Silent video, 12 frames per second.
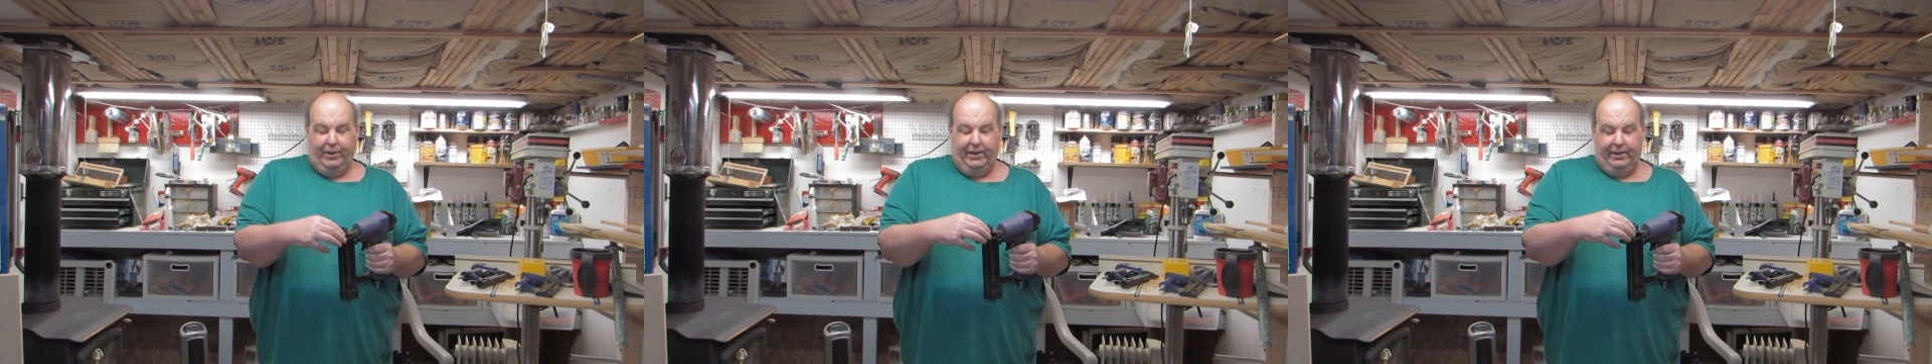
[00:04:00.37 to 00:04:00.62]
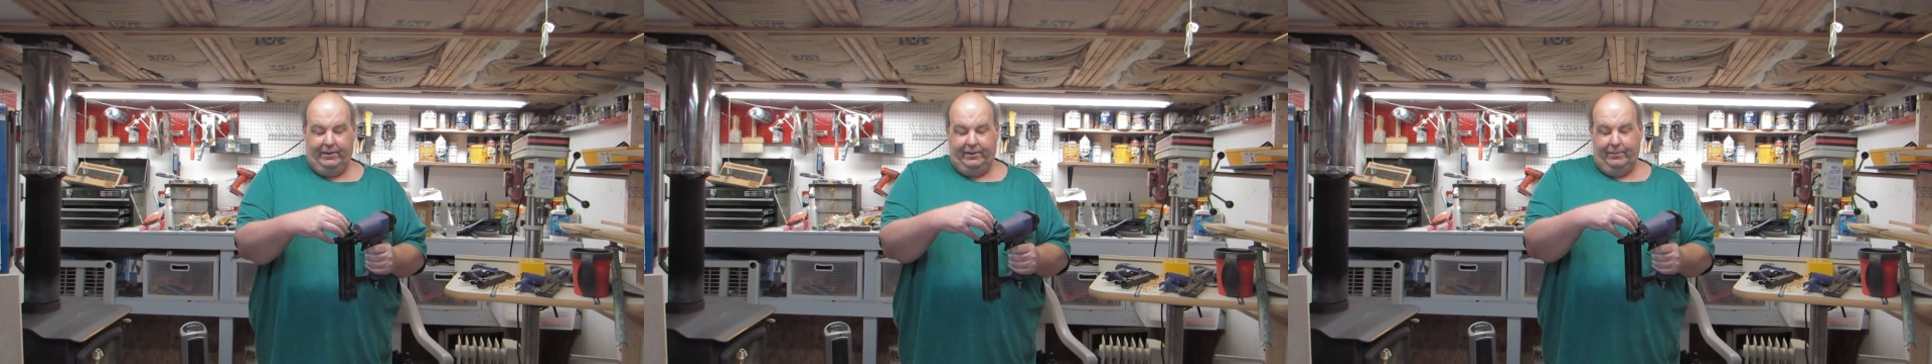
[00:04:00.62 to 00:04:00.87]

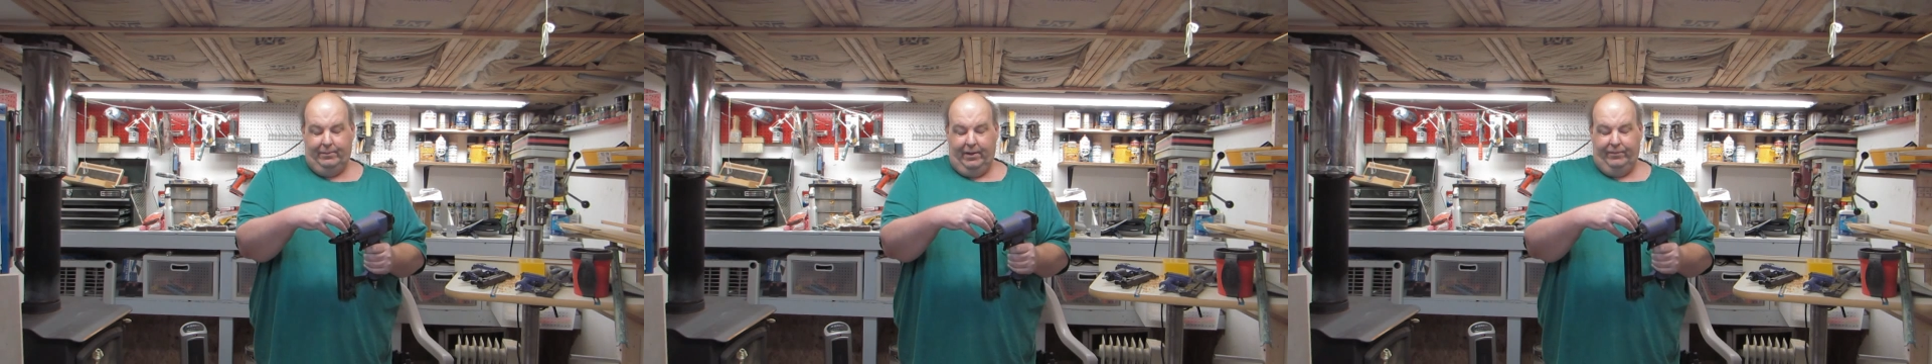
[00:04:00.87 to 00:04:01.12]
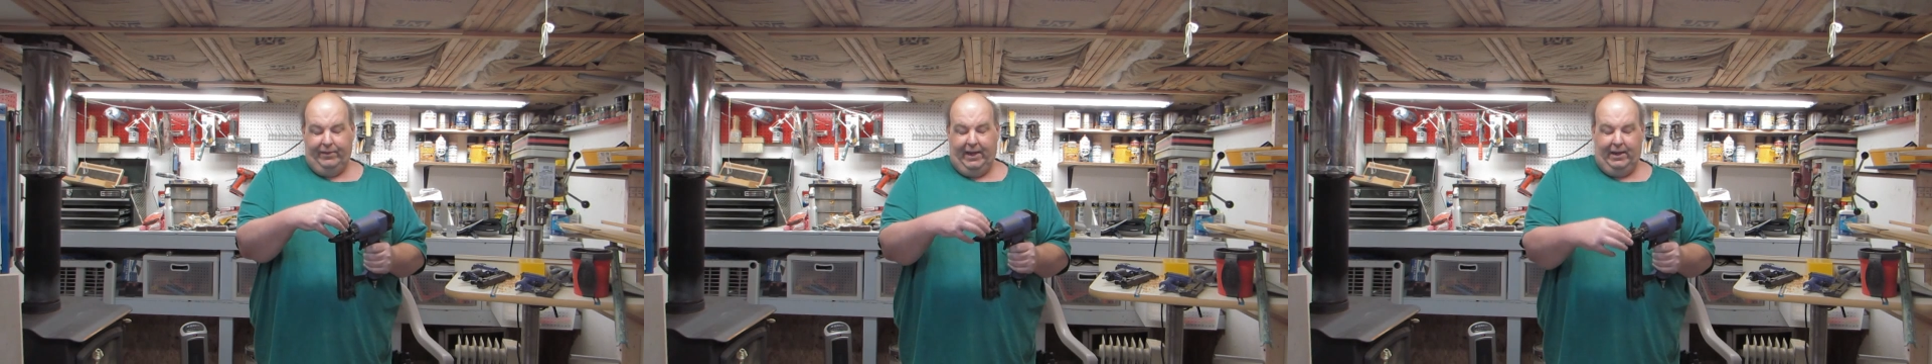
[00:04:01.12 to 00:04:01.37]
this and
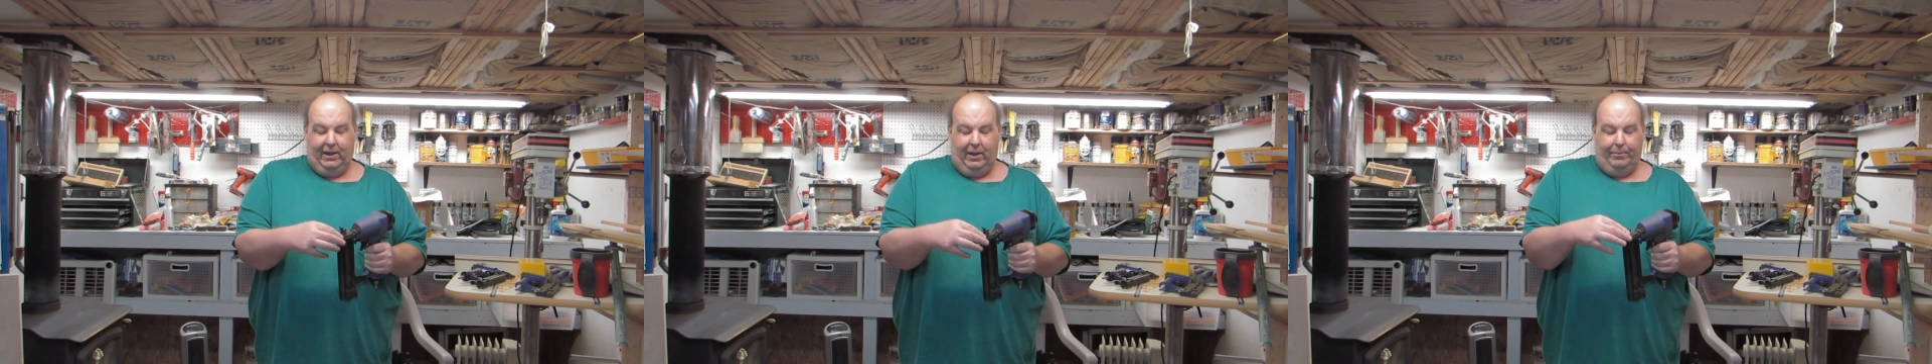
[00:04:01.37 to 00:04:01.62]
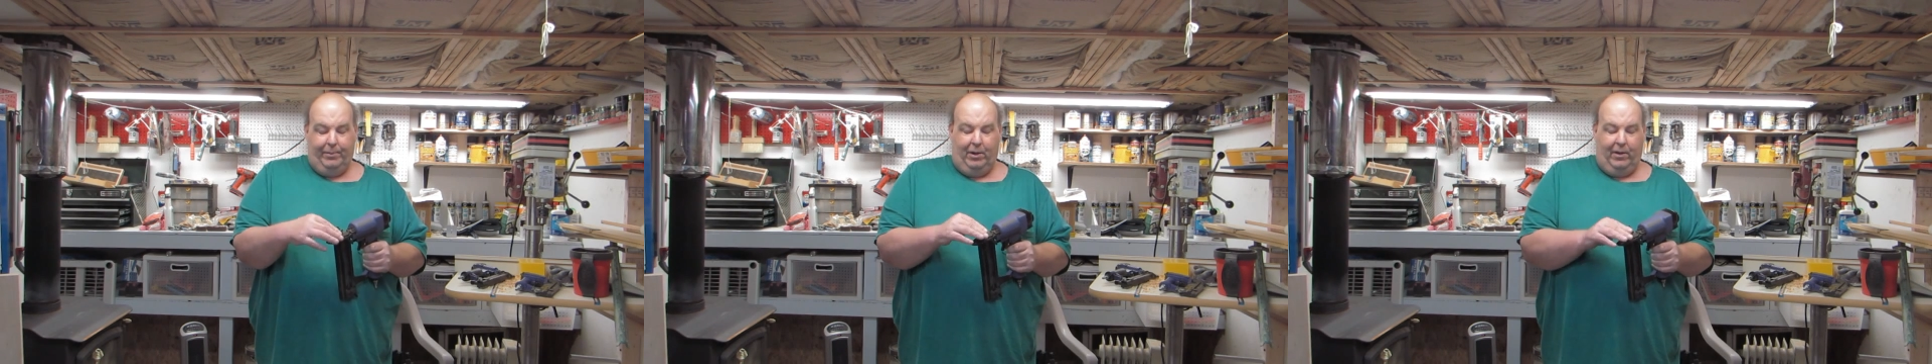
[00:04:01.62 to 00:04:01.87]
lift that
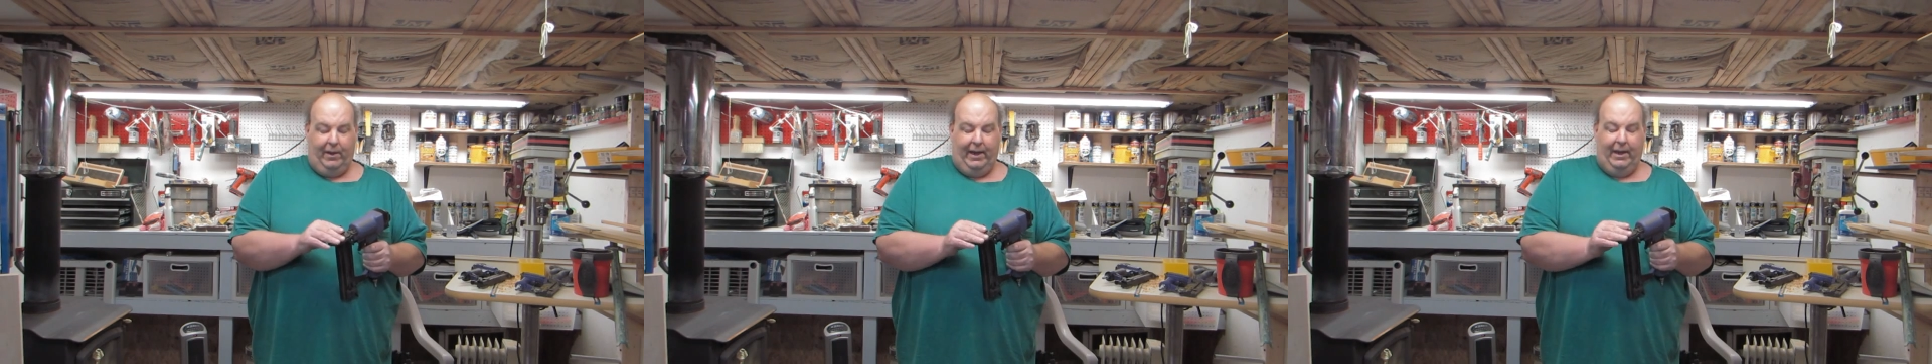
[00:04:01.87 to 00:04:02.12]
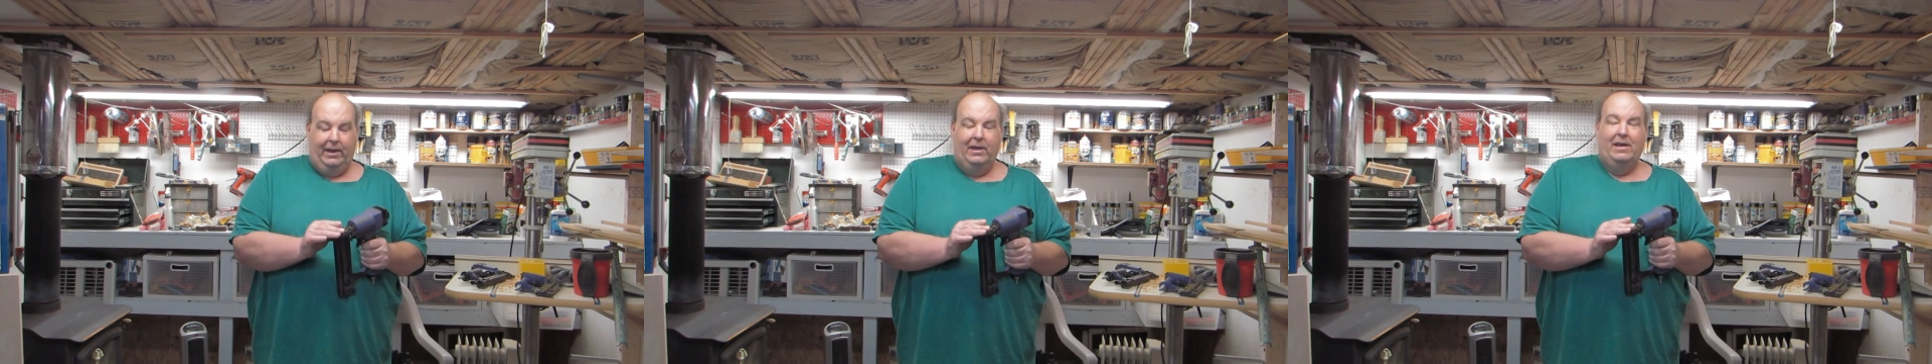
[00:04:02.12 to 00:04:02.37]
up and all
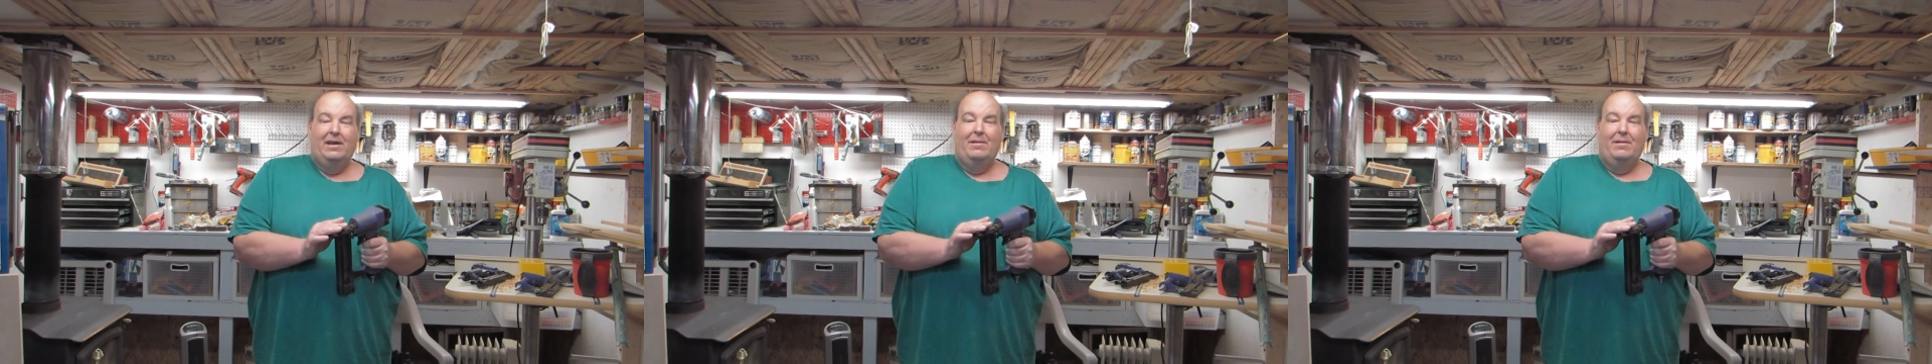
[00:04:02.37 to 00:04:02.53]
that.